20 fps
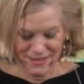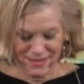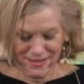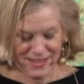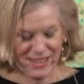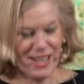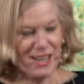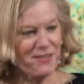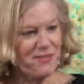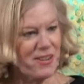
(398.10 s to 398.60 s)

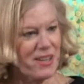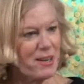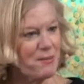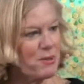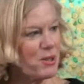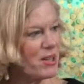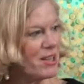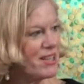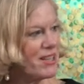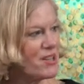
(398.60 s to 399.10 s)
It's kind of fun. I'm
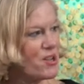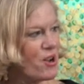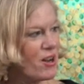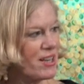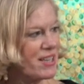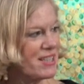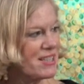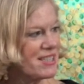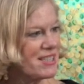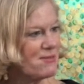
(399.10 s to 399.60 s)
looking in the
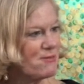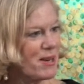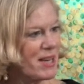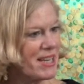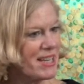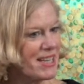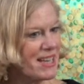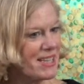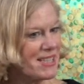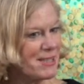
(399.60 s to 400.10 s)
audience and
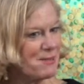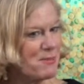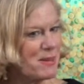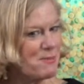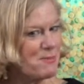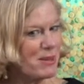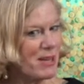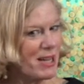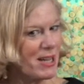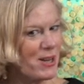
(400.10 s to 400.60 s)
recognizing
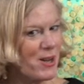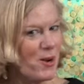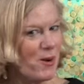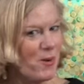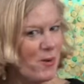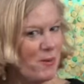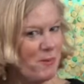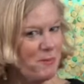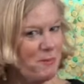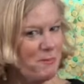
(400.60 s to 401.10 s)
people I
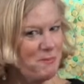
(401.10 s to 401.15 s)
know.